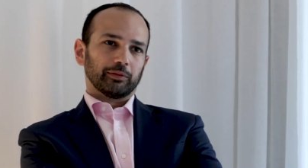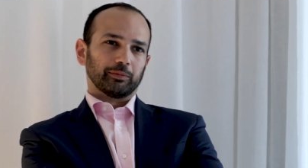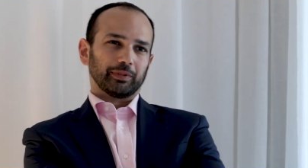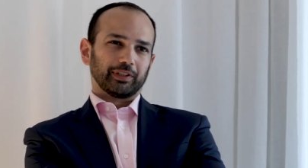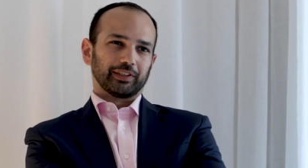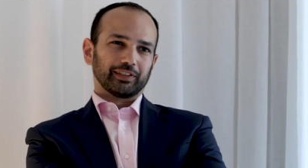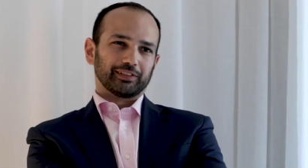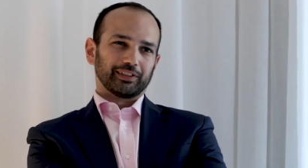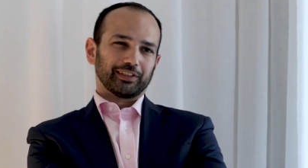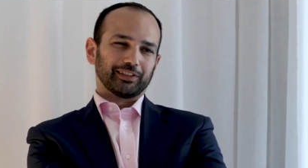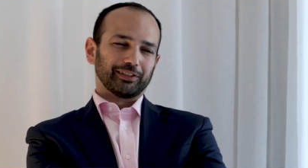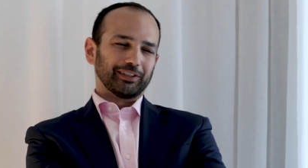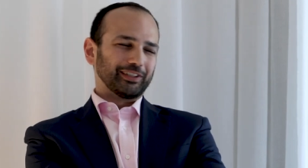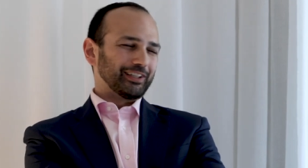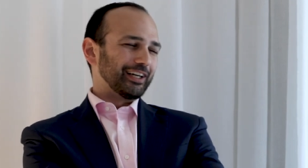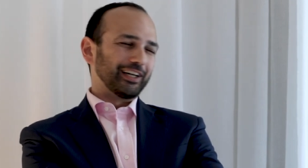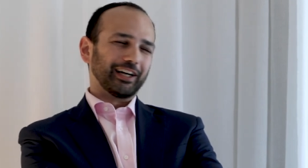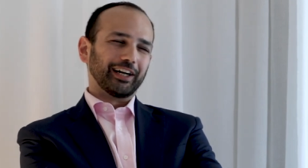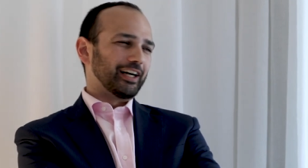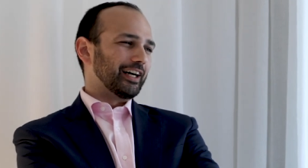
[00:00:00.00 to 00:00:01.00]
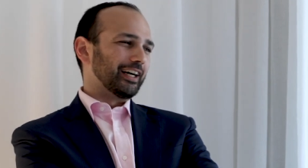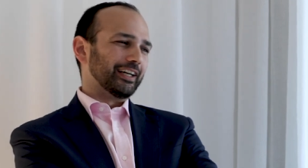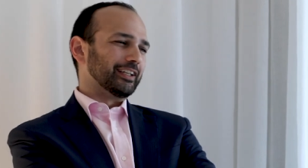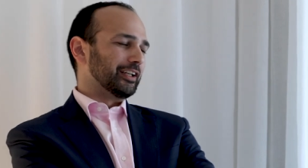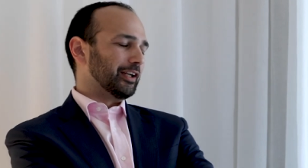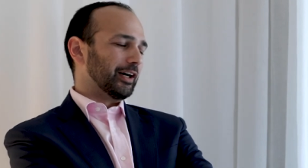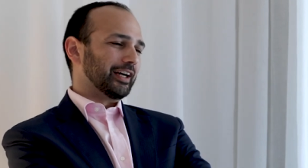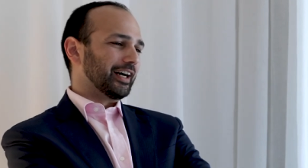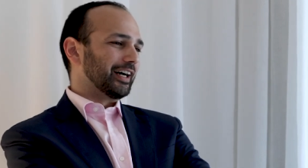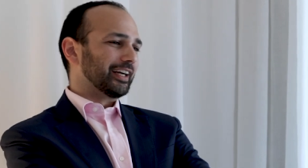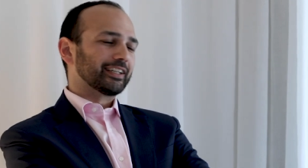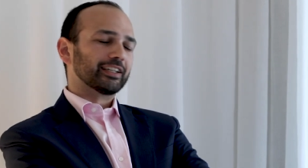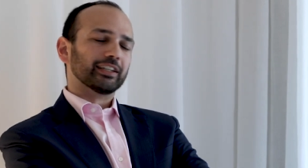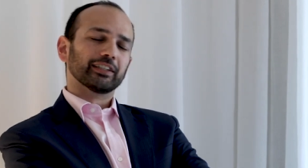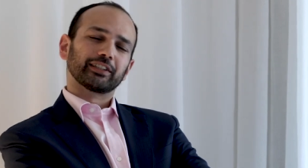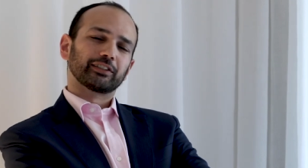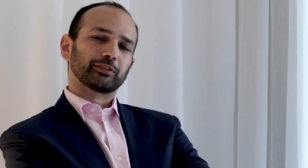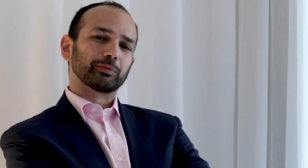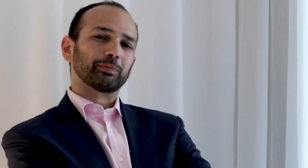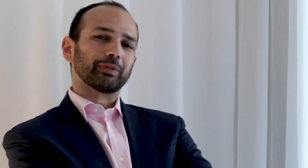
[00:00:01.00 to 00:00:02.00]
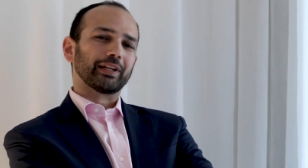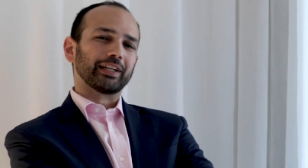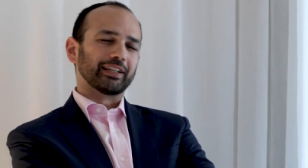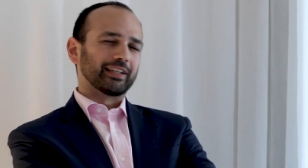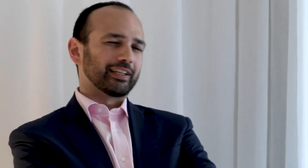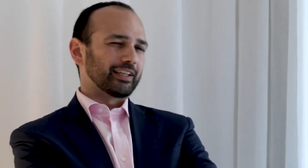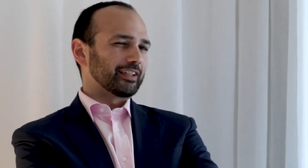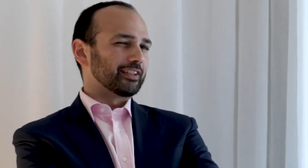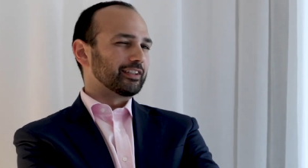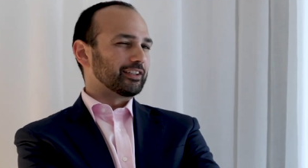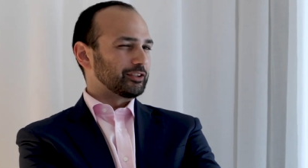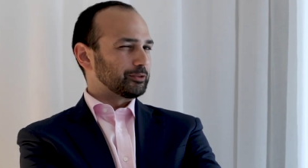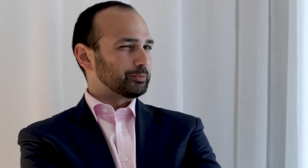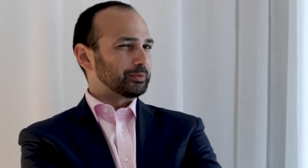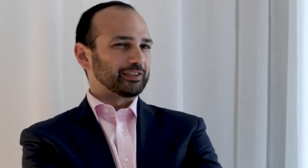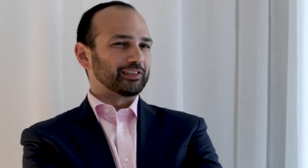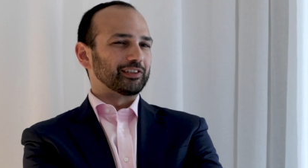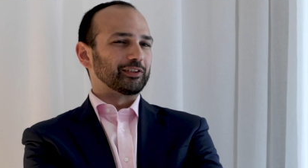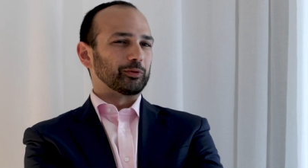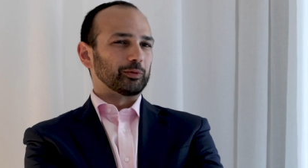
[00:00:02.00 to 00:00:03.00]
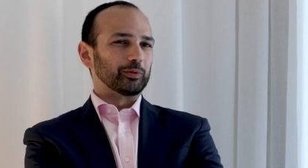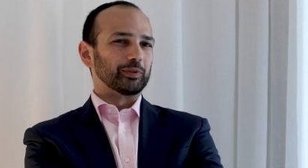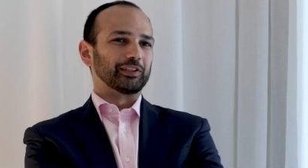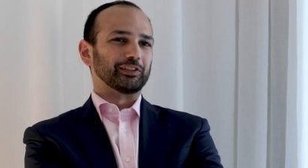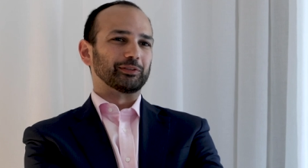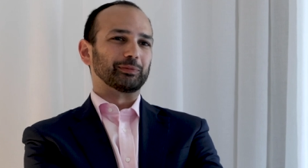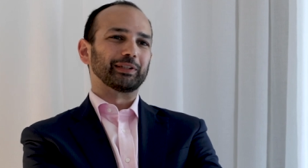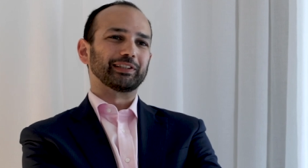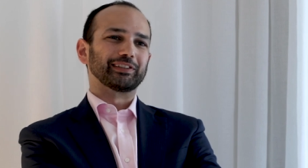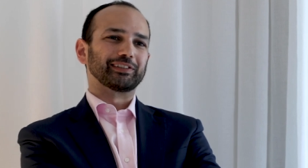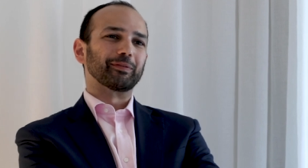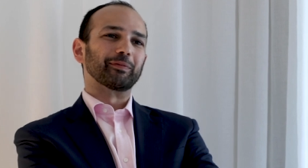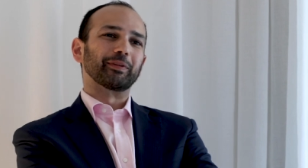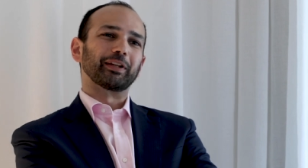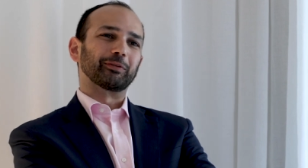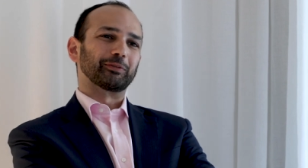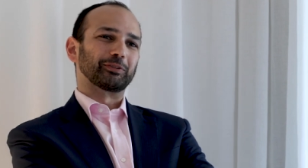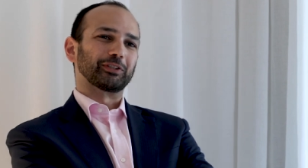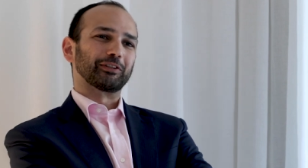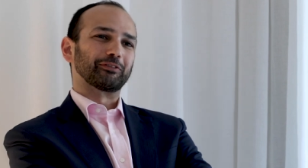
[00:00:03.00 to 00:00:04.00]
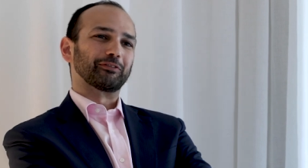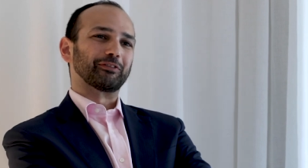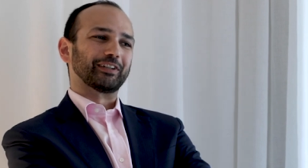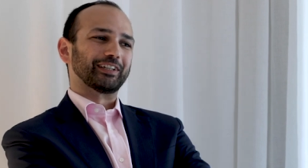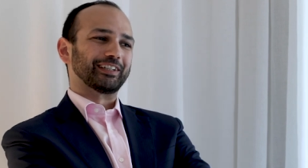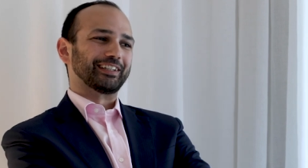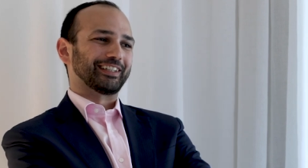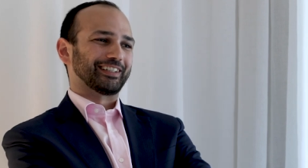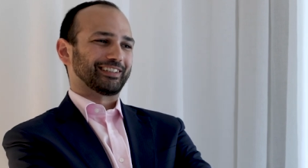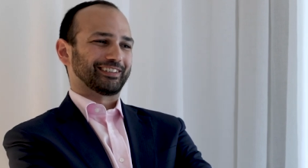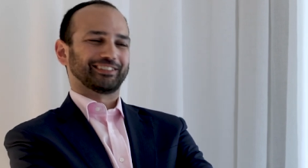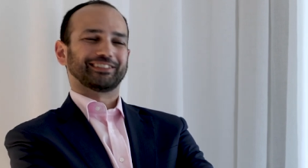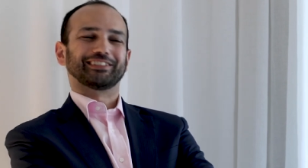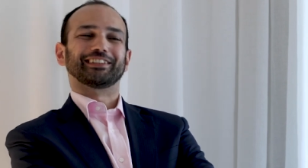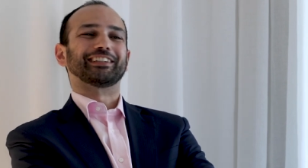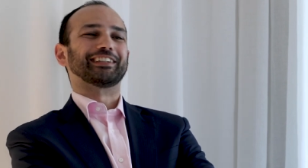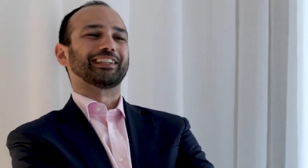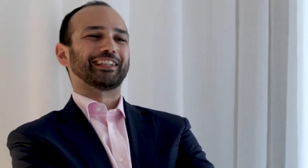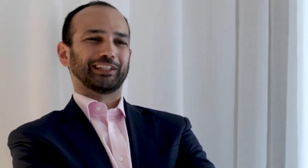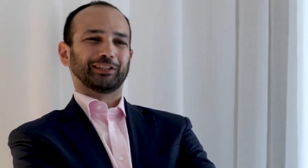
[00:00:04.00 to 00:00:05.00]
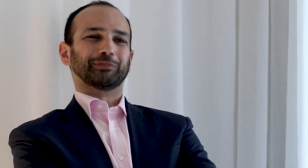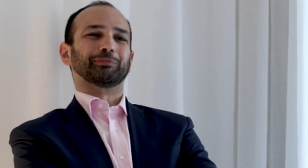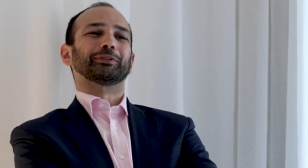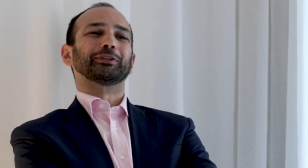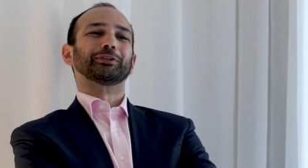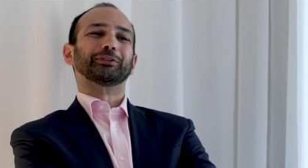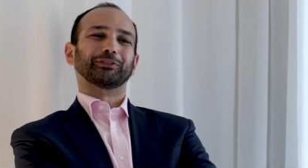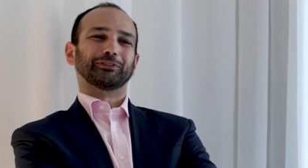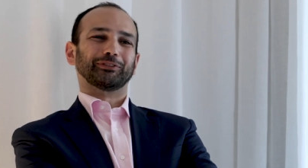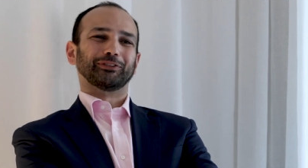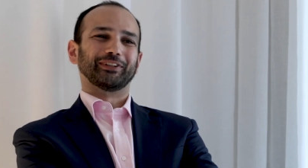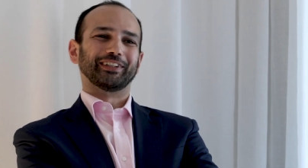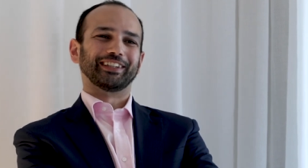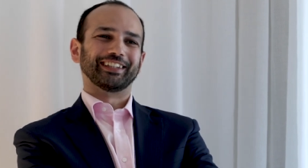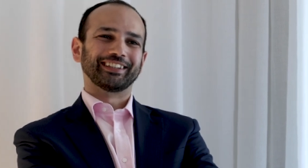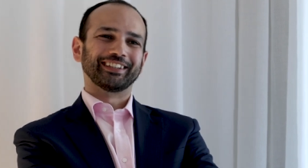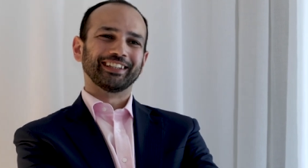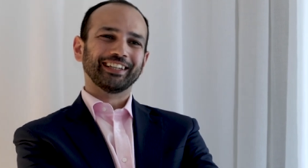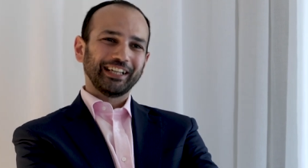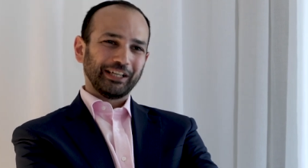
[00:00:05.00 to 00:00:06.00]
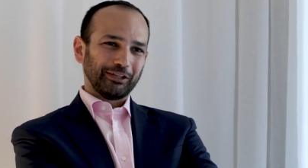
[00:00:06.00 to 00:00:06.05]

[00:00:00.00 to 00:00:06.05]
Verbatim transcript: Because it, I, I, don't know, I, I can't explain it, I can't express it in words, but it's something which I find exceedingly beautiful that